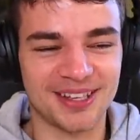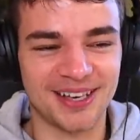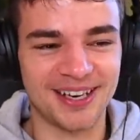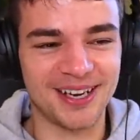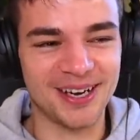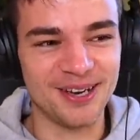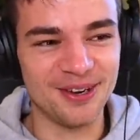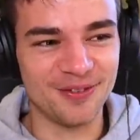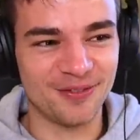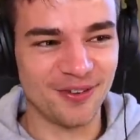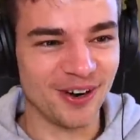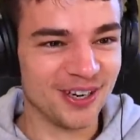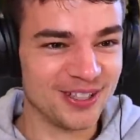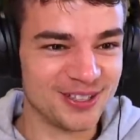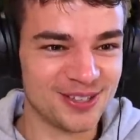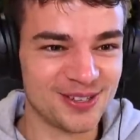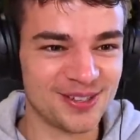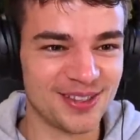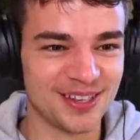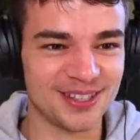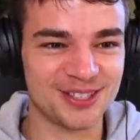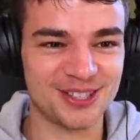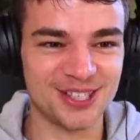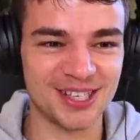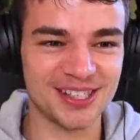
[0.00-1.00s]
going to go for it. Do you
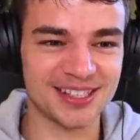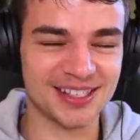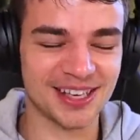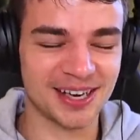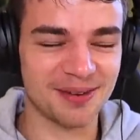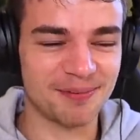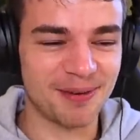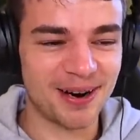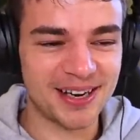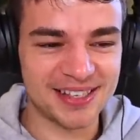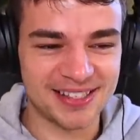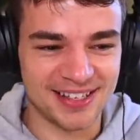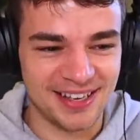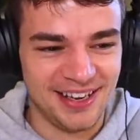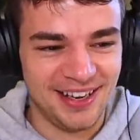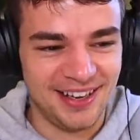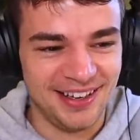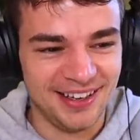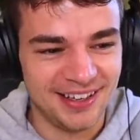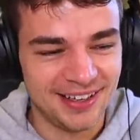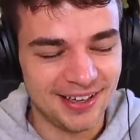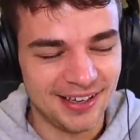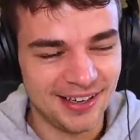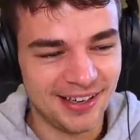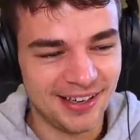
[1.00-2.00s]
think she's going to press it?